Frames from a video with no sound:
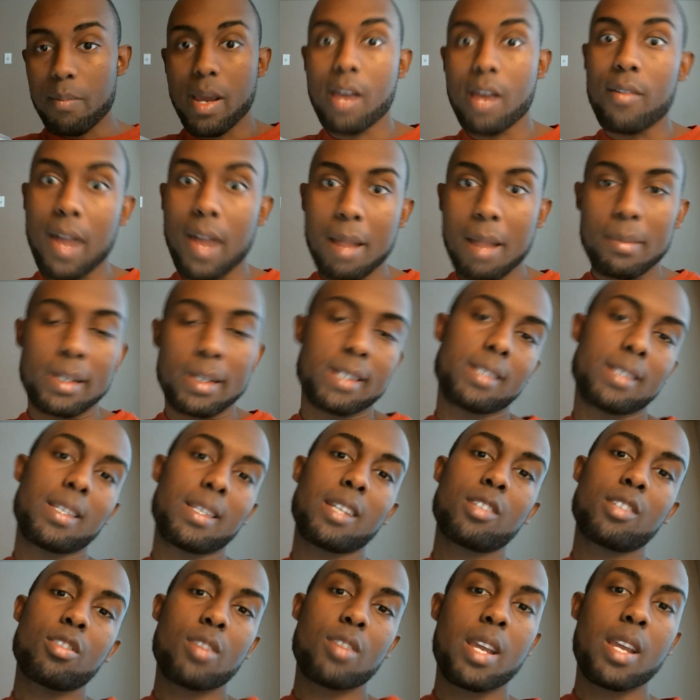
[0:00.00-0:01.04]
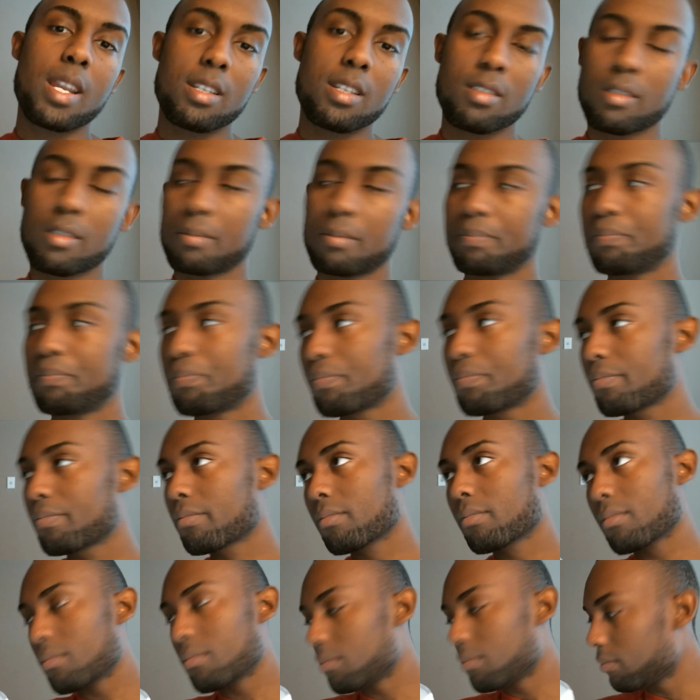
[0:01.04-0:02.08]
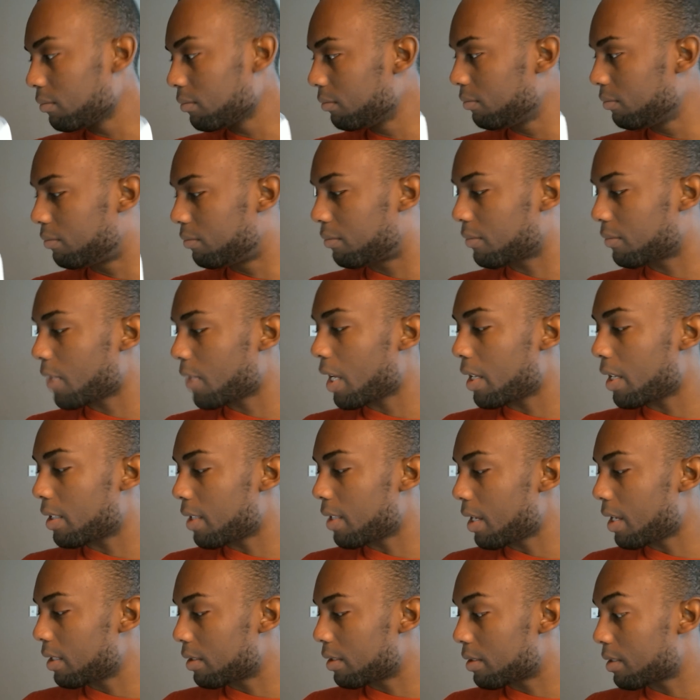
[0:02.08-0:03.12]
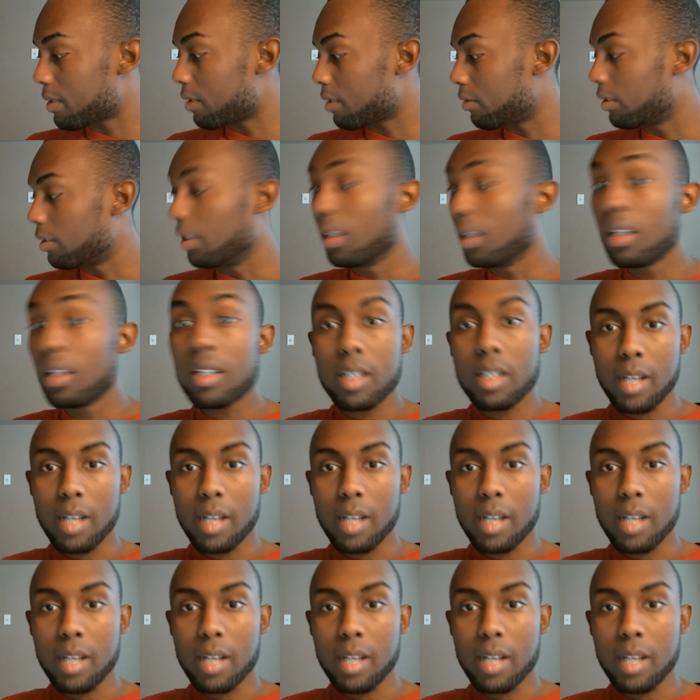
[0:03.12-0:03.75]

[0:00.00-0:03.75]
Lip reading: out right because they stretch and they still look